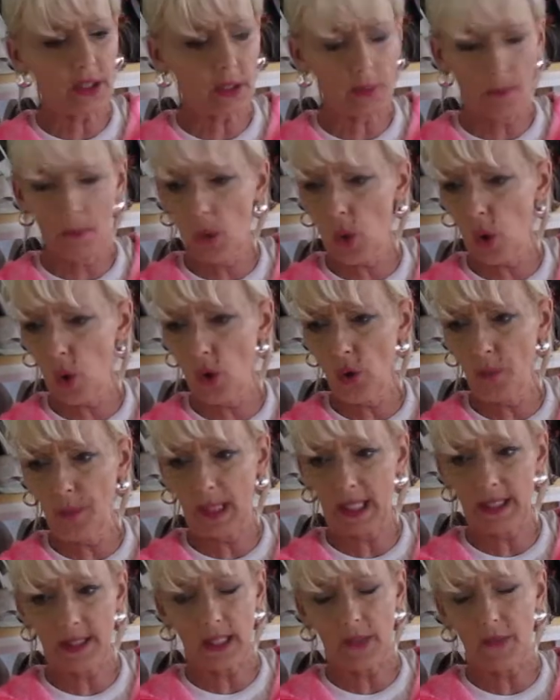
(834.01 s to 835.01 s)
to move
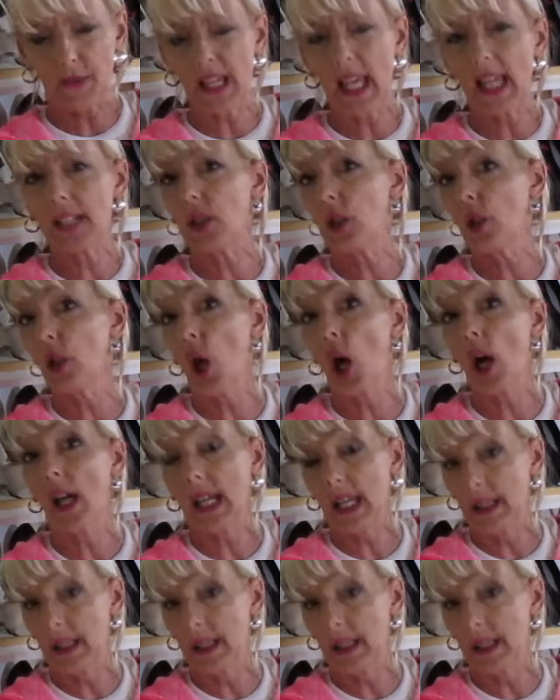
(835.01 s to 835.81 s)
because they've sat too long.